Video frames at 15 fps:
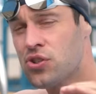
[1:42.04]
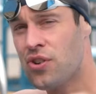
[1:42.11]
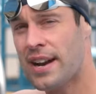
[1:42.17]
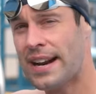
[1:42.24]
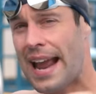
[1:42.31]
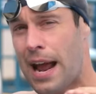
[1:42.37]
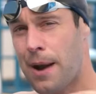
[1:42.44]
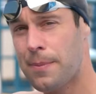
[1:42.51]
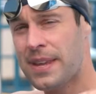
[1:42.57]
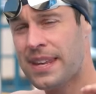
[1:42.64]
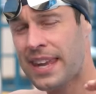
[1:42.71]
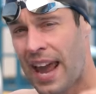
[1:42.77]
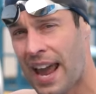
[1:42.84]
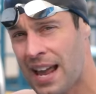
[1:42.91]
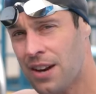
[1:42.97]
track how many
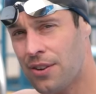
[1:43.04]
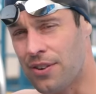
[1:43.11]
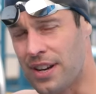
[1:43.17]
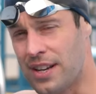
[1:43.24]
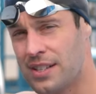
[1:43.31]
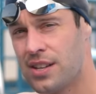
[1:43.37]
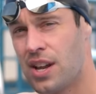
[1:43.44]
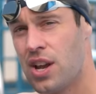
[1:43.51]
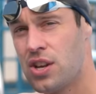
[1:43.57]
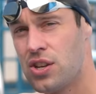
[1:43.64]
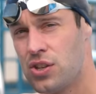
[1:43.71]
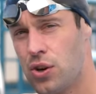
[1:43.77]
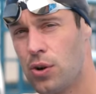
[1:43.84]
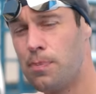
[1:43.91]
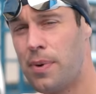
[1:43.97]
calories
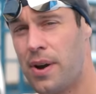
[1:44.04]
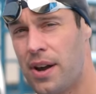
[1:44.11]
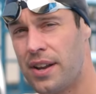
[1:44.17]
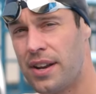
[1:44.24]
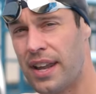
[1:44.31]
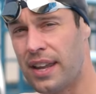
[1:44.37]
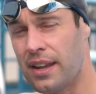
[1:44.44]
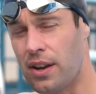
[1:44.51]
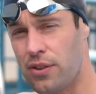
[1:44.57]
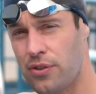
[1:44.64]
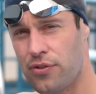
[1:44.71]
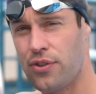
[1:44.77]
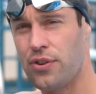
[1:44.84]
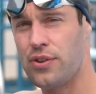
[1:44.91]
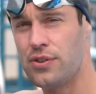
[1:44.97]
you're burning
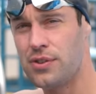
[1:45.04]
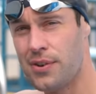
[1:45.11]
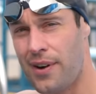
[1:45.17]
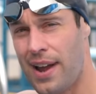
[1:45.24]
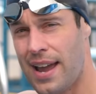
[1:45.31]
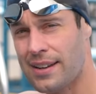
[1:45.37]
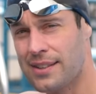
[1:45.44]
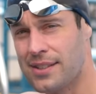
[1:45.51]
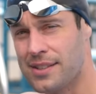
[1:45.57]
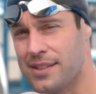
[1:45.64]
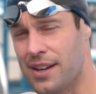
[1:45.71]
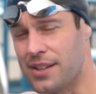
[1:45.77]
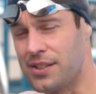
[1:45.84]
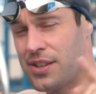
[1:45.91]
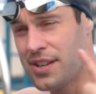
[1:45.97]
through your
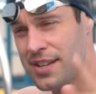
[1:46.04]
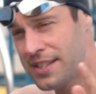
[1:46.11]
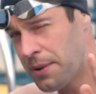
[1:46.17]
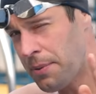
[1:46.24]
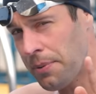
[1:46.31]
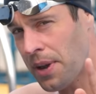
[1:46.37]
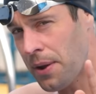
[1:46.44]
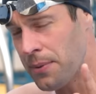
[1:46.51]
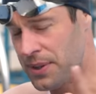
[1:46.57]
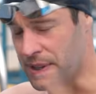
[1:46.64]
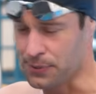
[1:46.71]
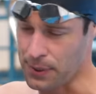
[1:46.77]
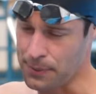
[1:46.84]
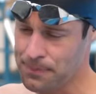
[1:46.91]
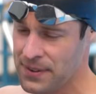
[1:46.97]
exercise. So you can see where we're going with
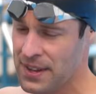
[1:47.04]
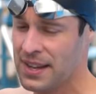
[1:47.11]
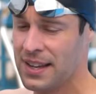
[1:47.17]
this one.